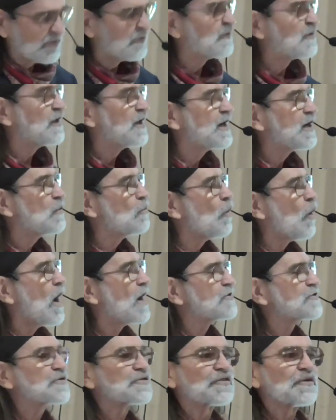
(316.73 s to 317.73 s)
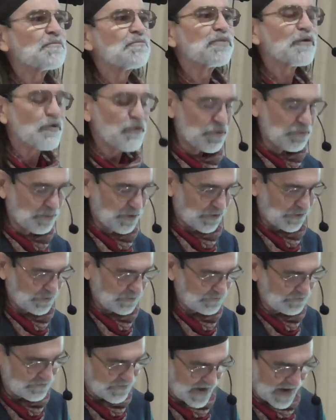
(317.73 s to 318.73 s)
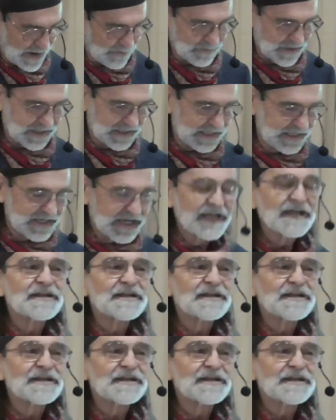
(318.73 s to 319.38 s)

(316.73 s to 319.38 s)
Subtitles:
sit and watch the bluebird family